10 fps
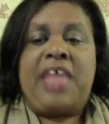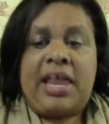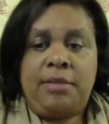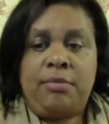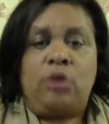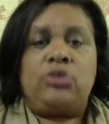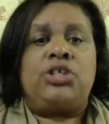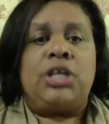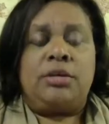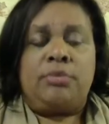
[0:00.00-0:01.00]
That
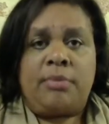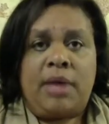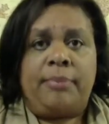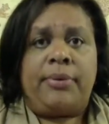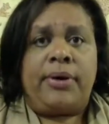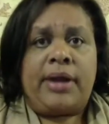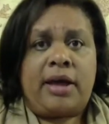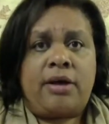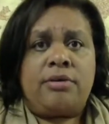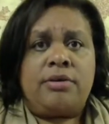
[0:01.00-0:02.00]
emotion, remember
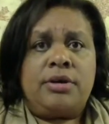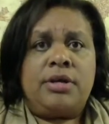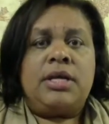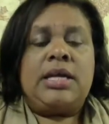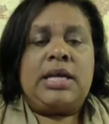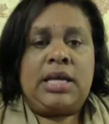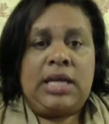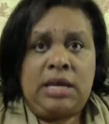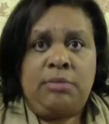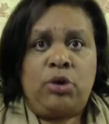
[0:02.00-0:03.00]
now,
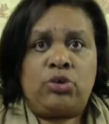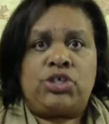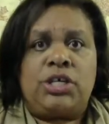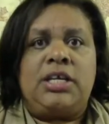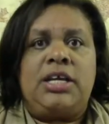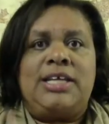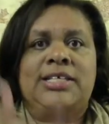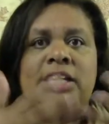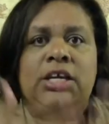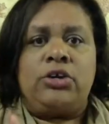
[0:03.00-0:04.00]
emotion
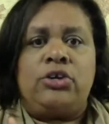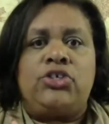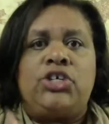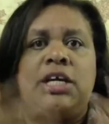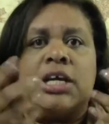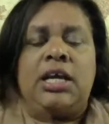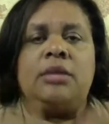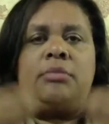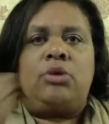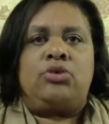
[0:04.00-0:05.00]
is energy
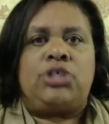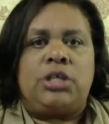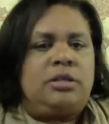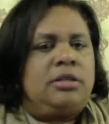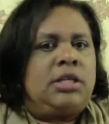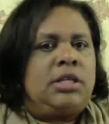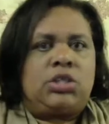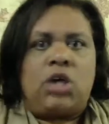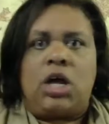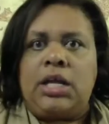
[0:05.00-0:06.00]
in motion.
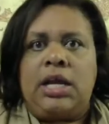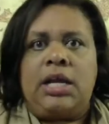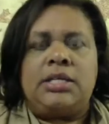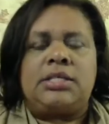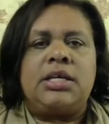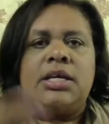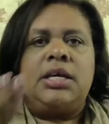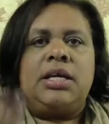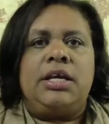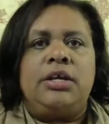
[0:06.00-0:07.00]
That's all it
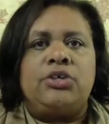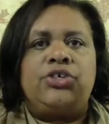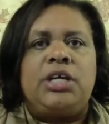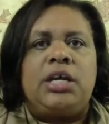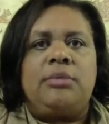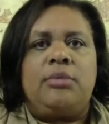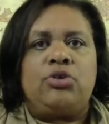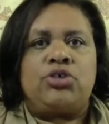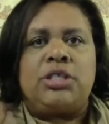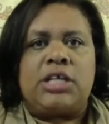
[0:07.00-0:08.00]
is. Energy
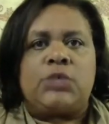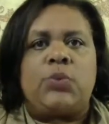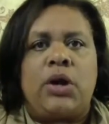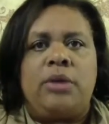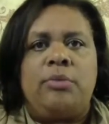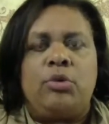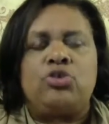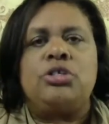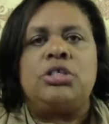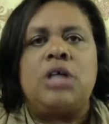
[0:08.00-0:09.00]
in motion. That's what our
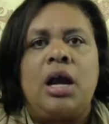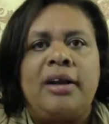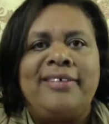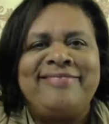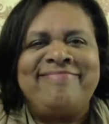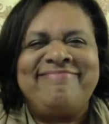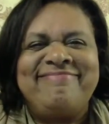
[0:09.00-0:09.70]
emotions are.